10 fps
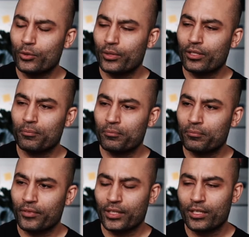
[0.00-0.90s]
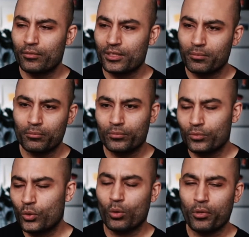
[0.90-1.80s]
Twitter figure out some
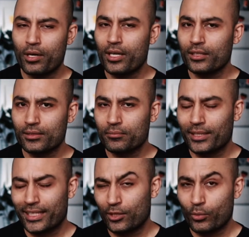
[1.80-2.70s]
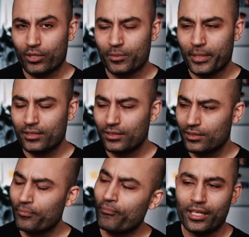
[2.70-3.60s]
cool products like Twitter
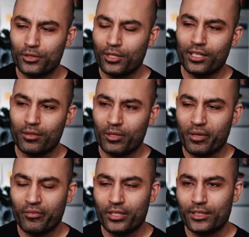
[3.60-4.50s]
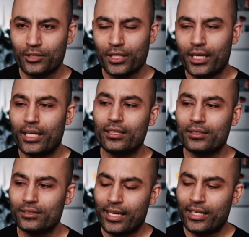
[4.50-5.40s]
Spaces. And I was talking to one of my friends yesterday,
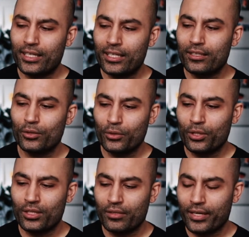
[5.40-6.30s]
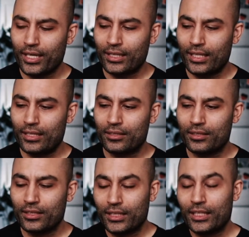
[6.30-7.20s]
and he alluded to the fact that
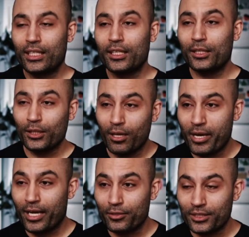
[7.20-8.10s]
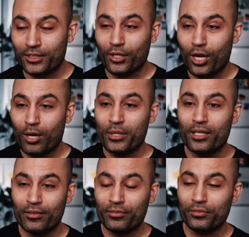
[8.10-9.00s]
Clubhouse is a copy
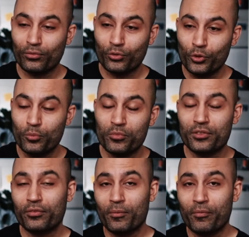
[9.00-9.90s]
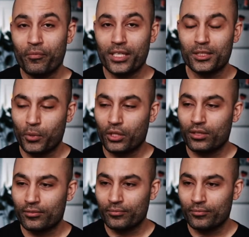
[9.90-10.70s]
of Rooms from Facebook.